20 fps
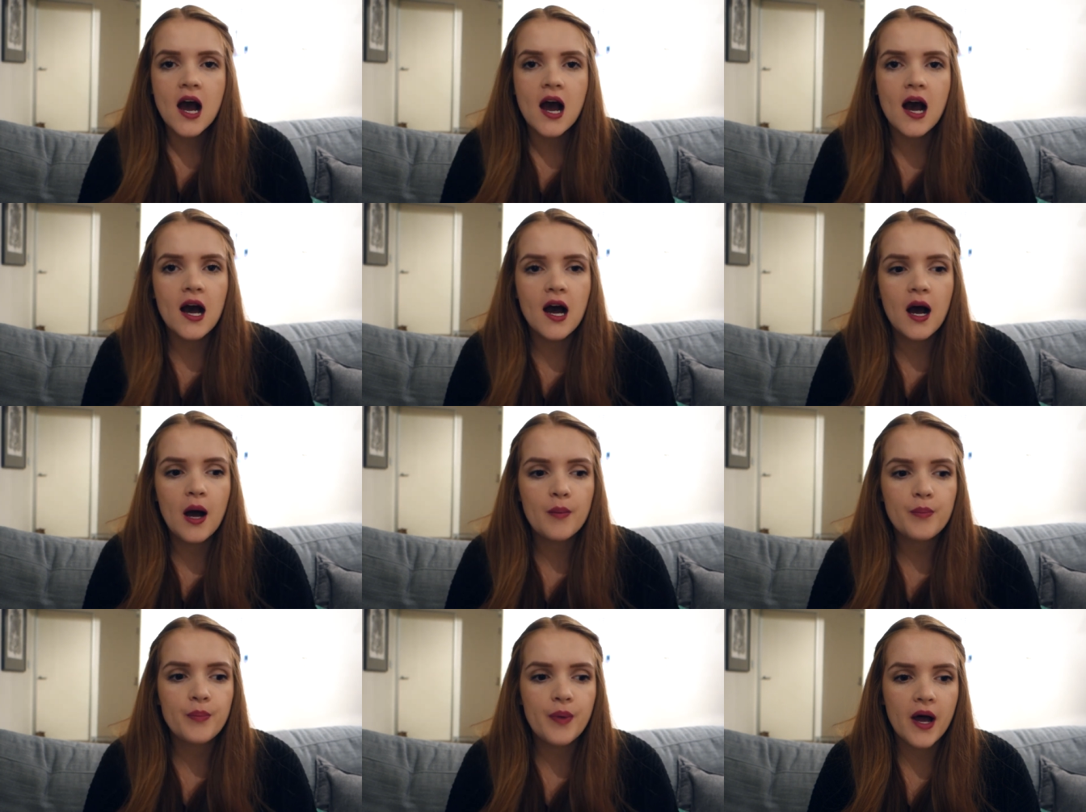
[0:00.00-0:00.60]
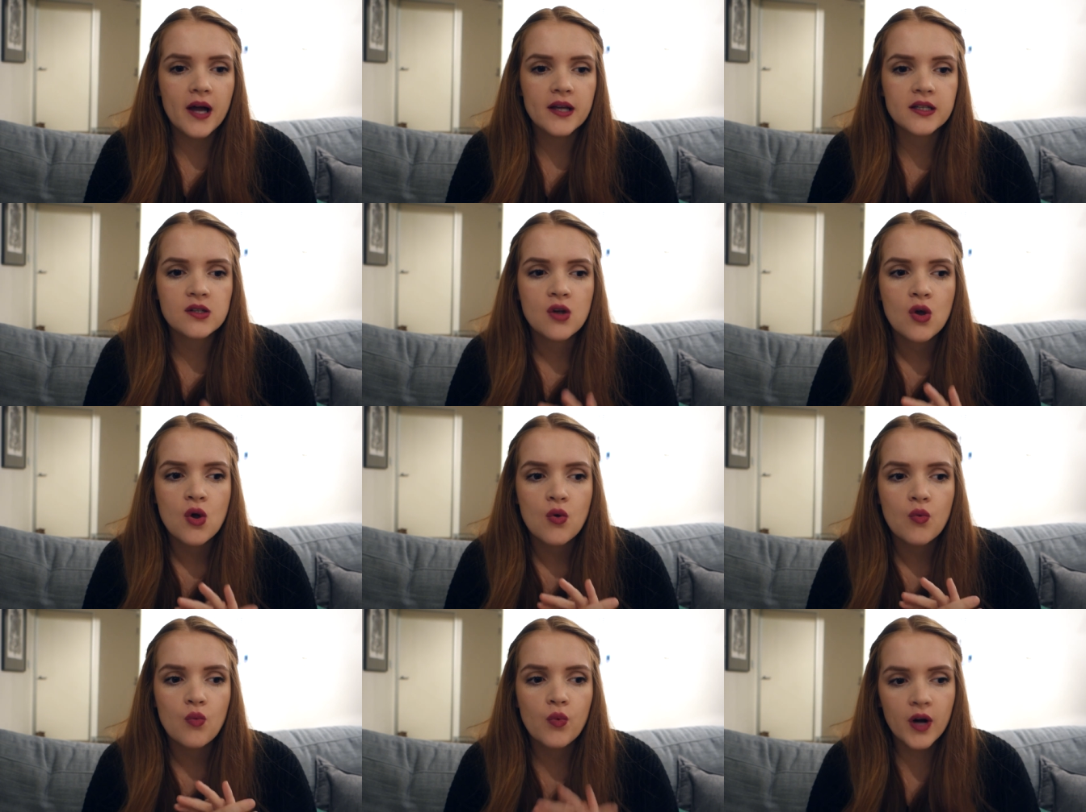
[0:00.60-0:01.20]
Uh, but
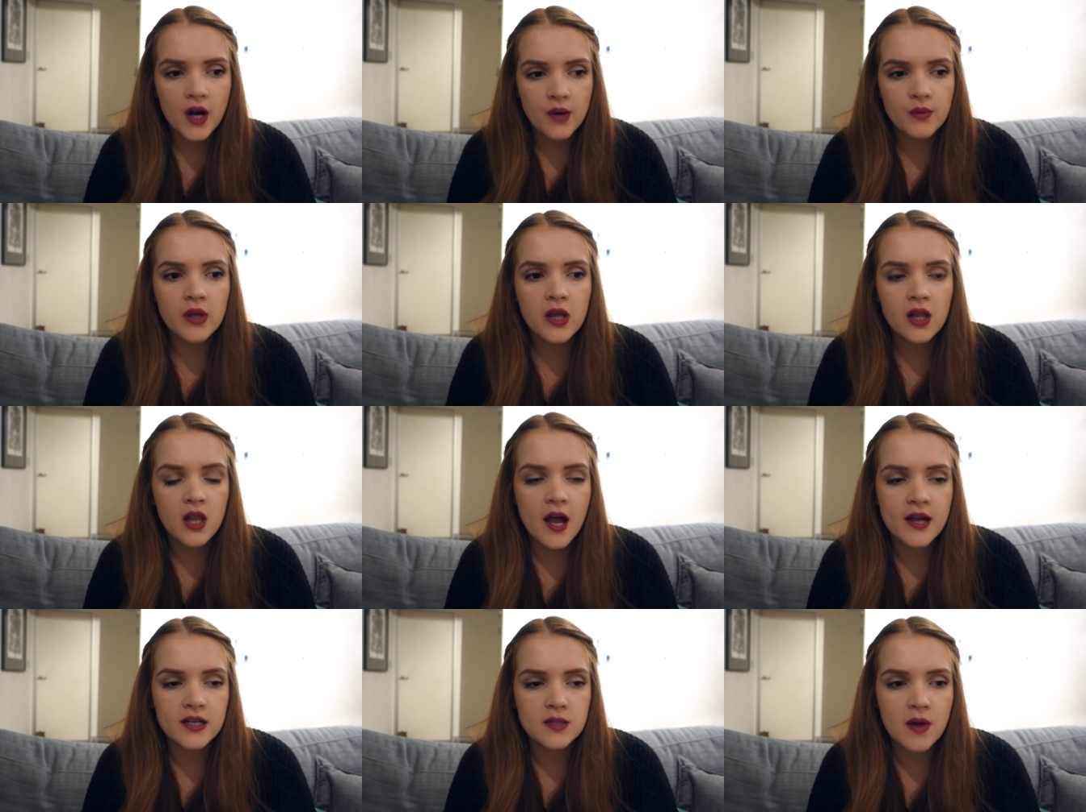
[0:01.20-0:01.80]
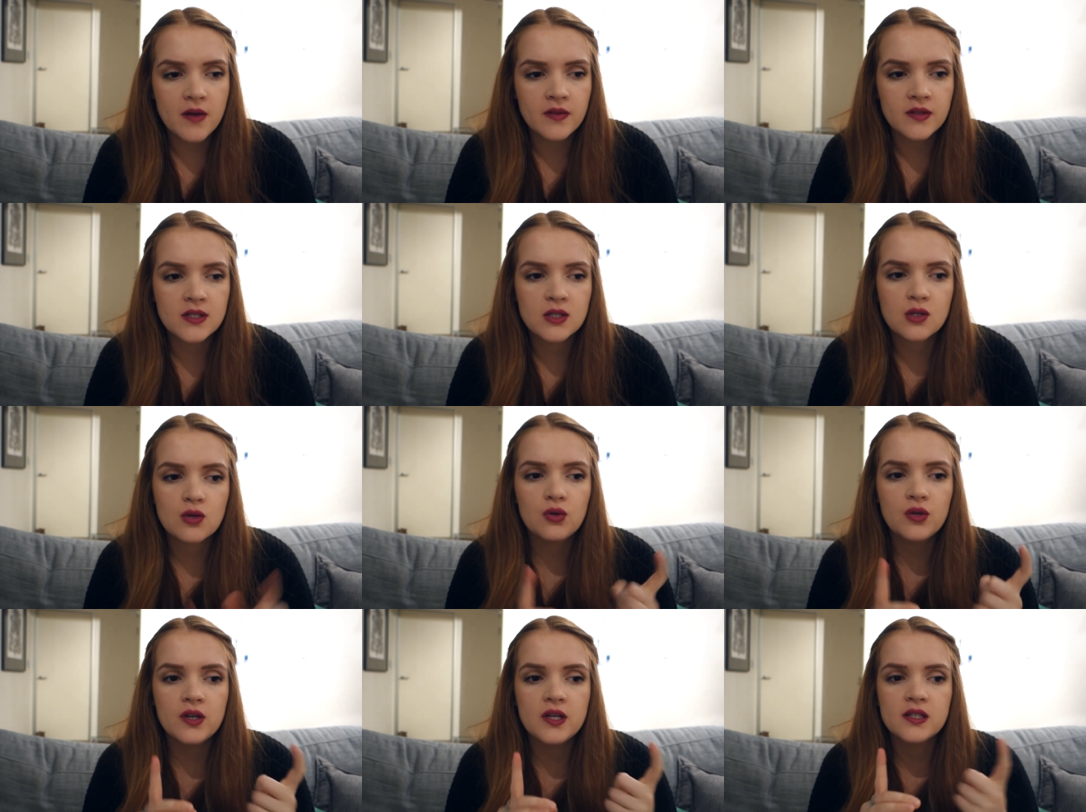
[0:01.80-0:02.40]
what I really liked about this
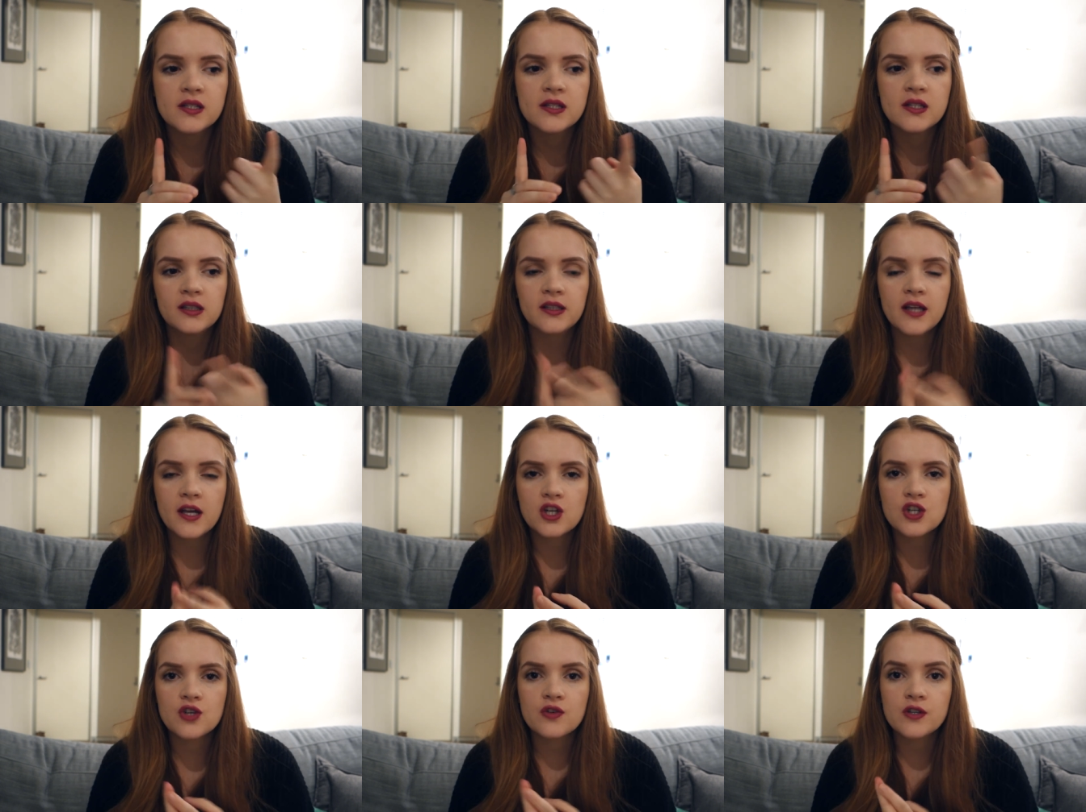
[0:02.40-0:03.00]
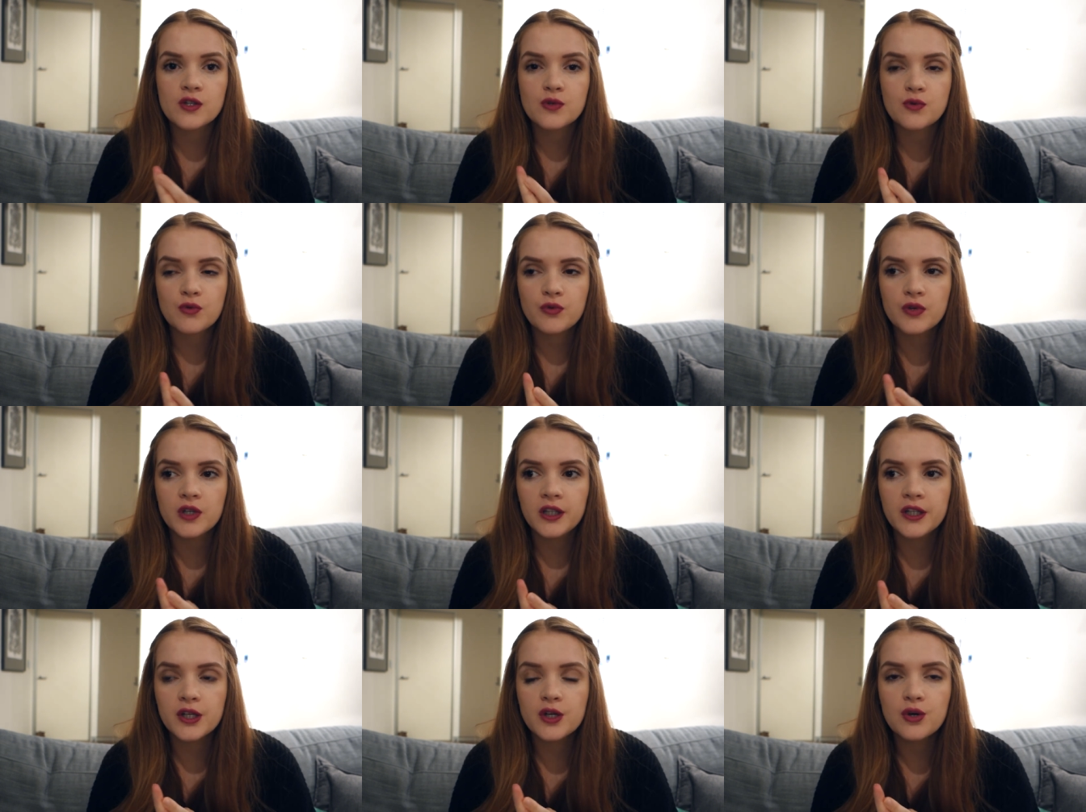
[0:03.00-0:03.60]
school is the lecturers were
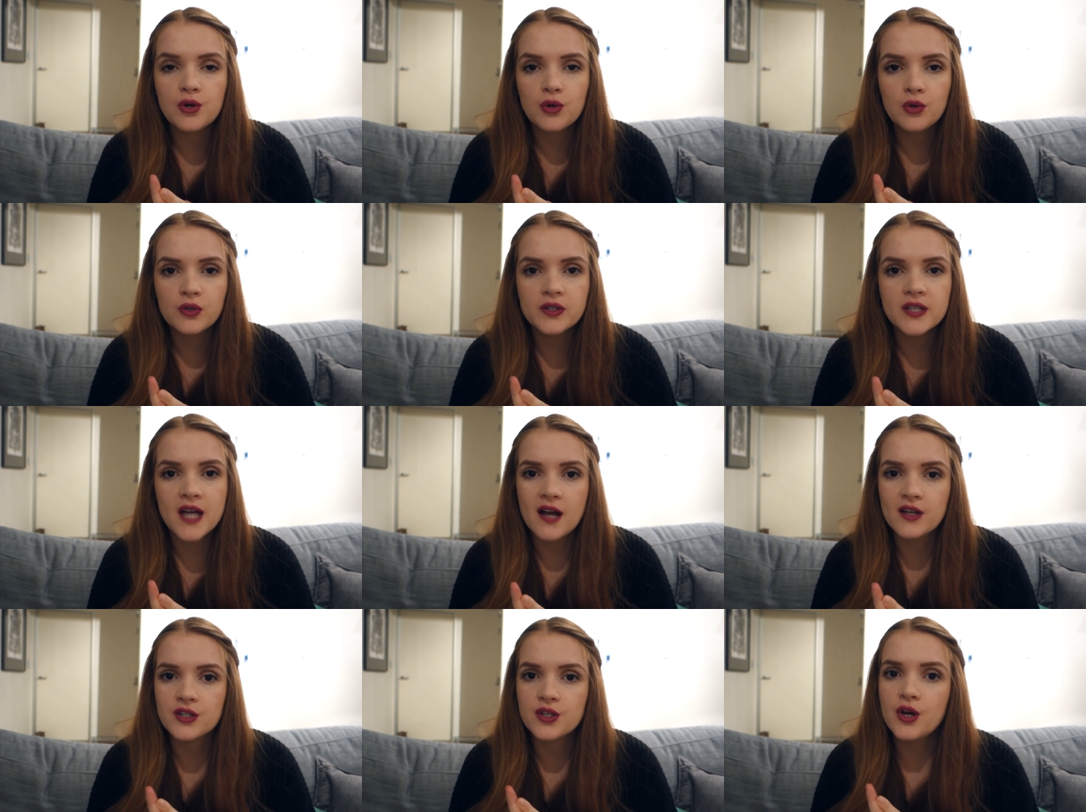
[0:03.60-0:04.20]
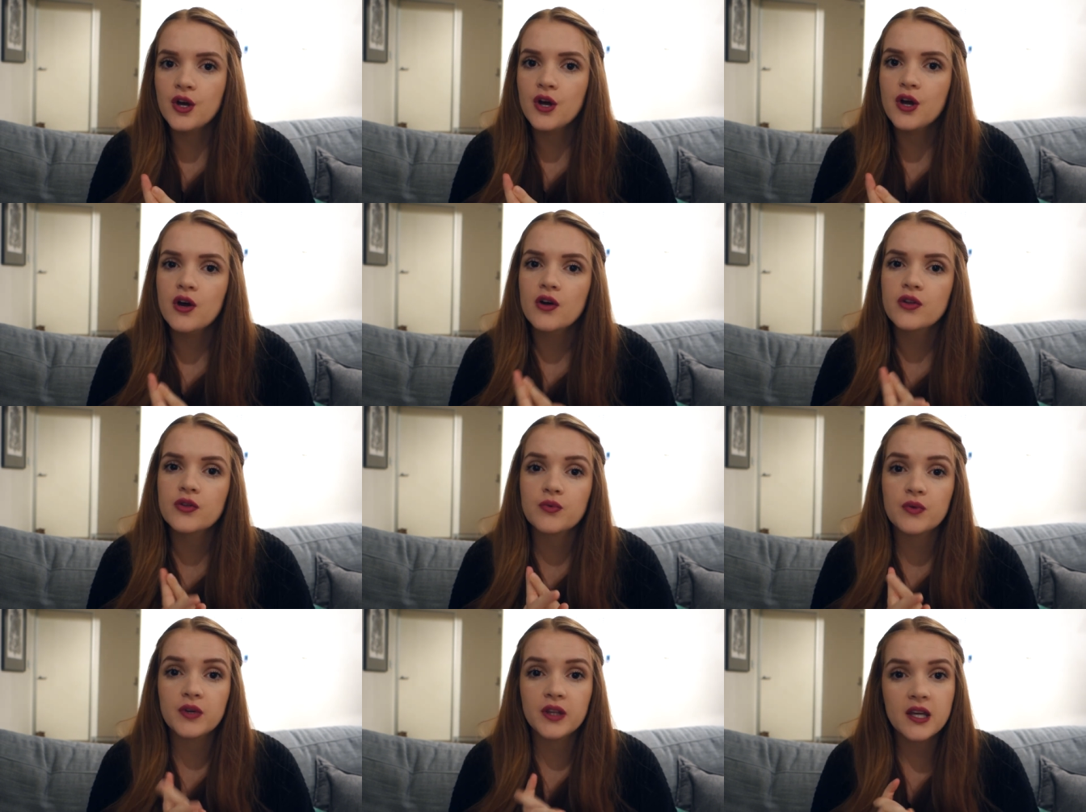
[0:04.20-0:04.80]
really cool, down to
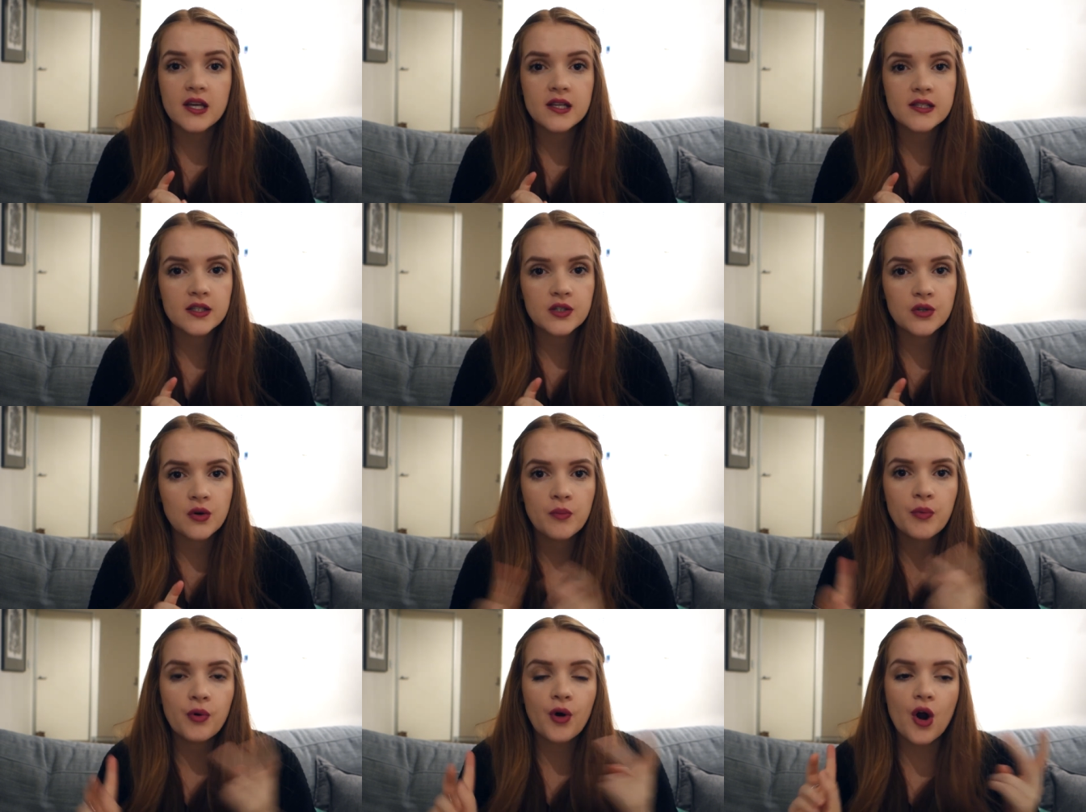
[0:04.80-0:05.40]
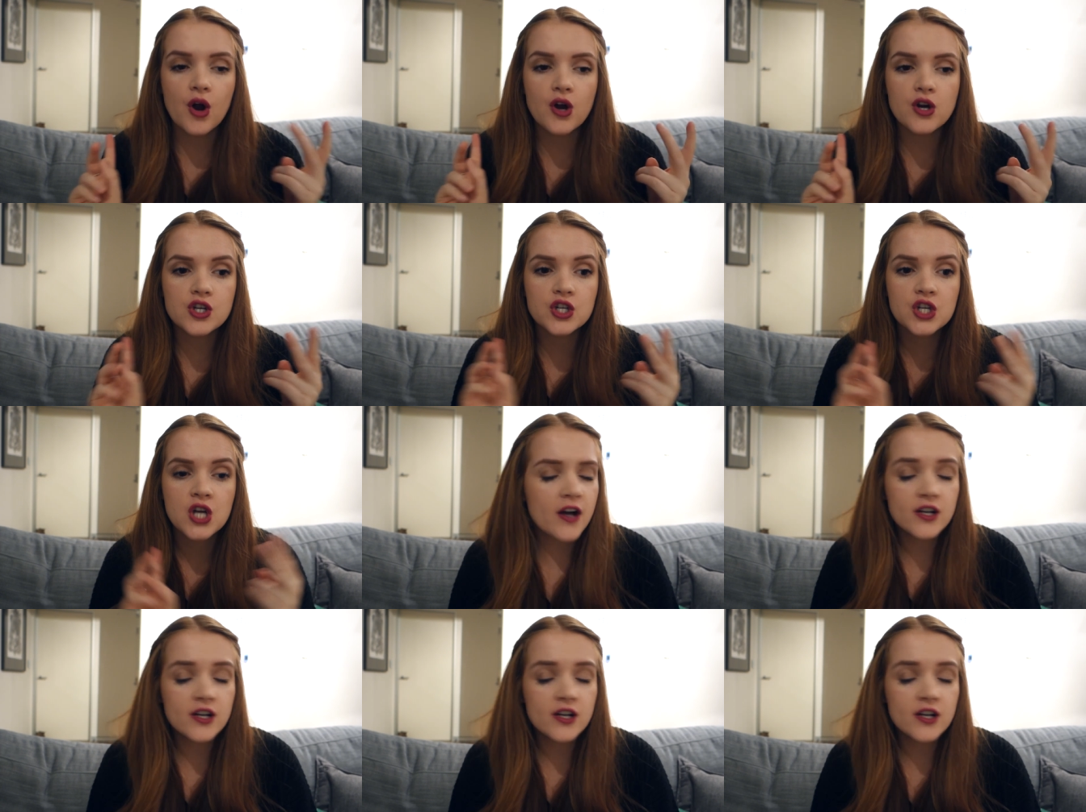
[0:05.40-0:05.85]
earth, really easy to approach.